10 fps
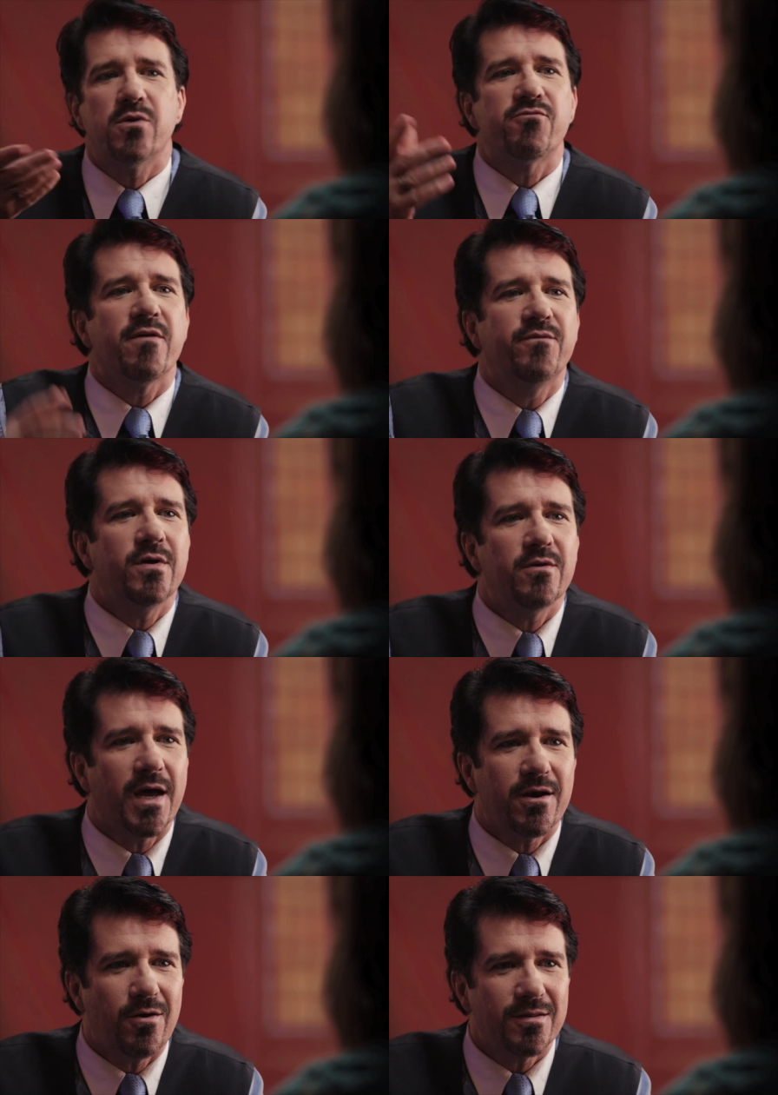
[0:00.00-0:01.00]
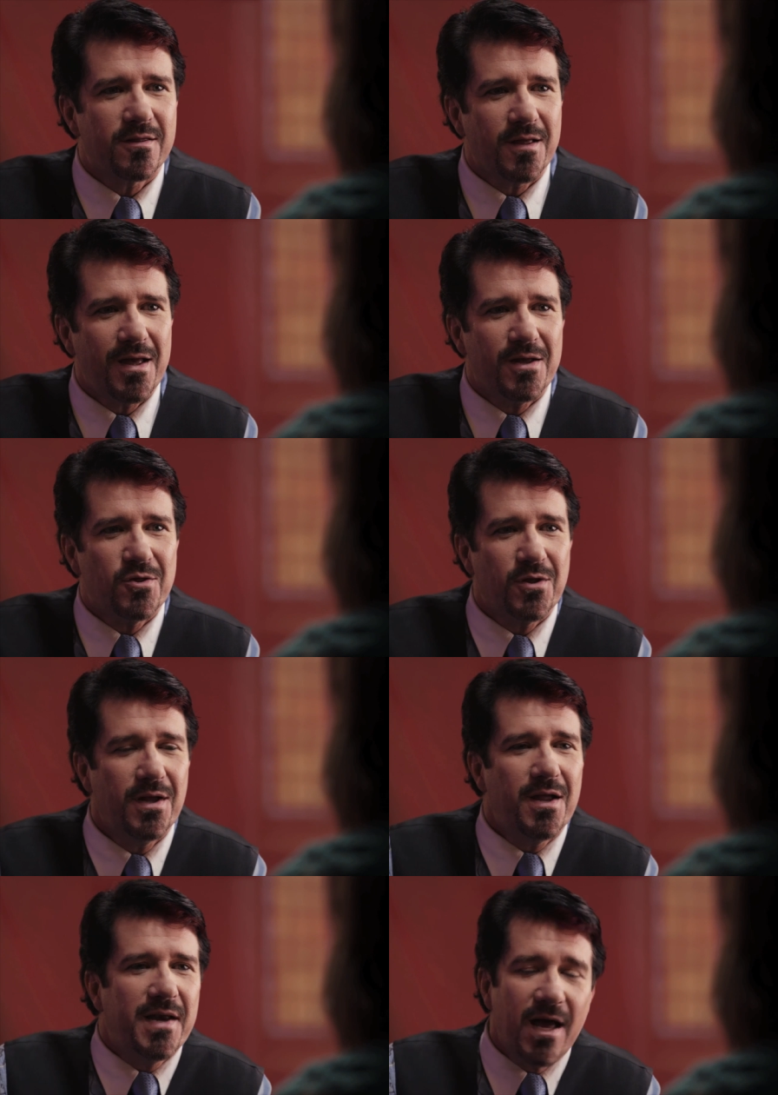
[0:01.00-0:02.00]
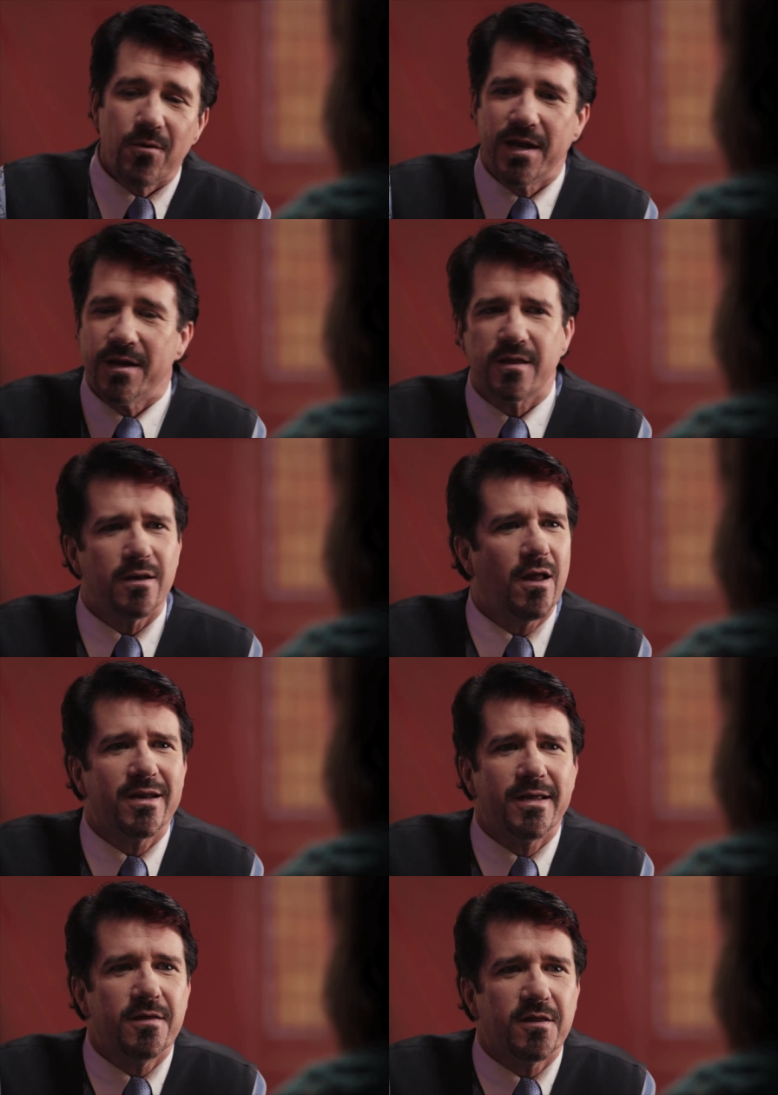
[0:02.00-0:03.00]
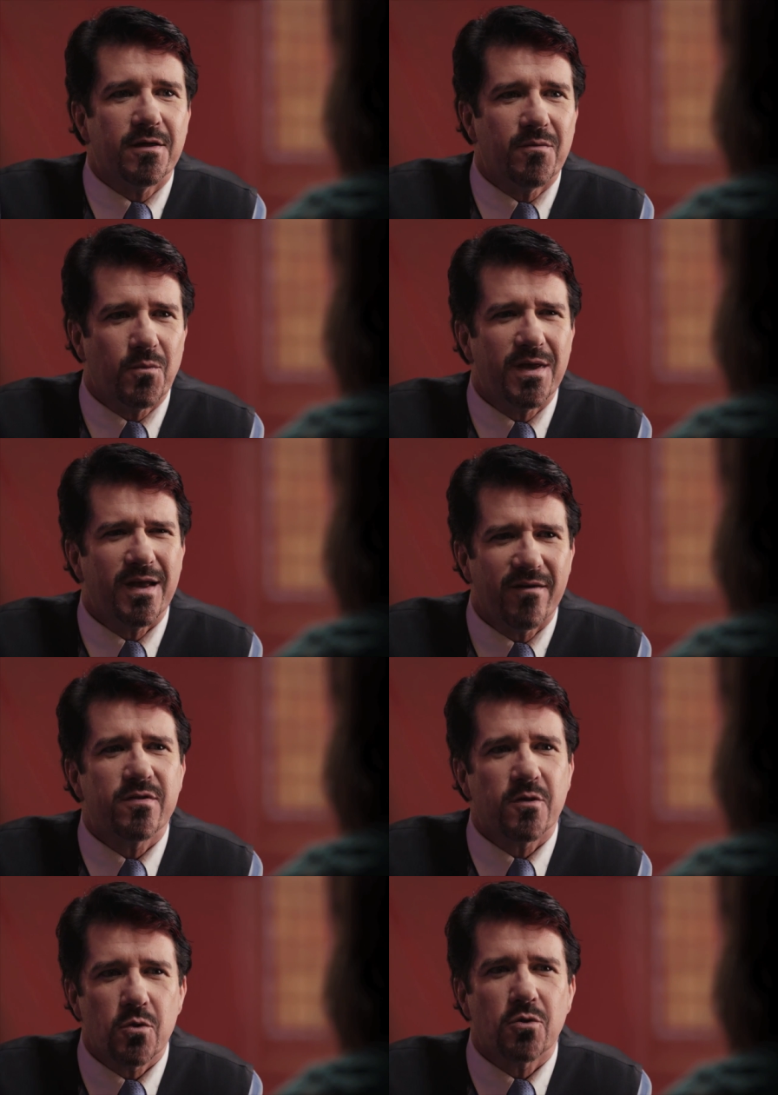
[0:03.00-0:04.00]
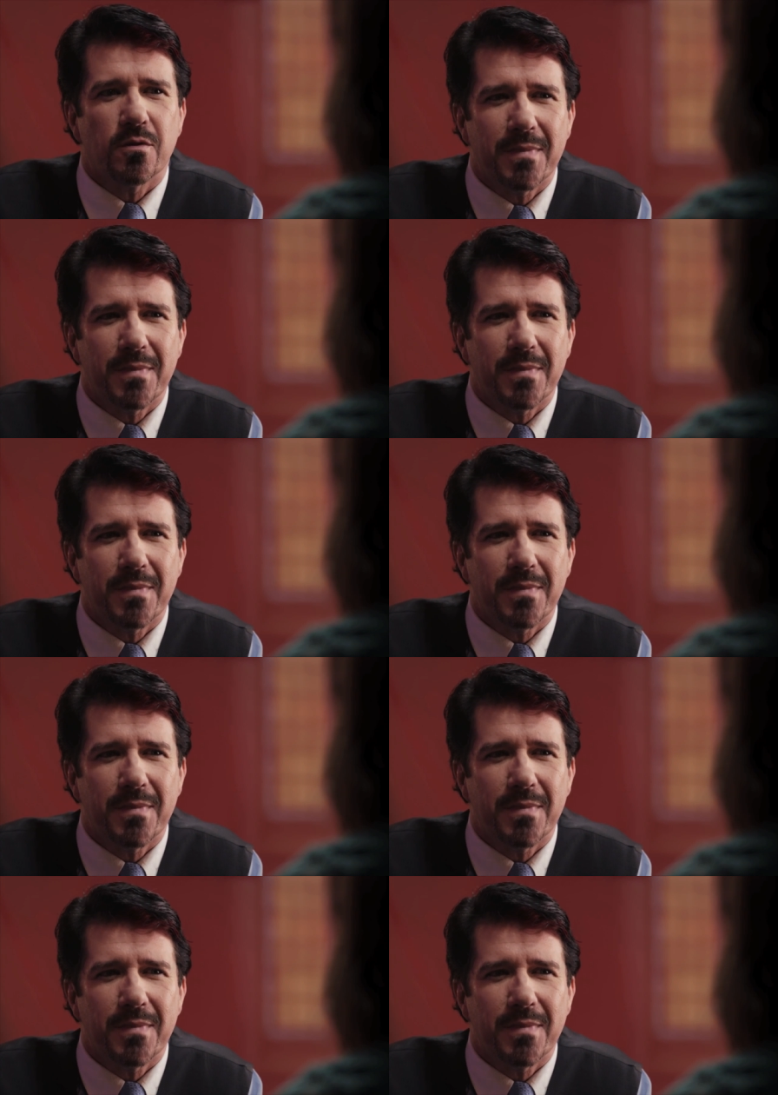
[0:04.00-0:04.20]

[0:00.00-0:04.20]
would reveal that on stage. Nowadays, it's a lot easier. We have social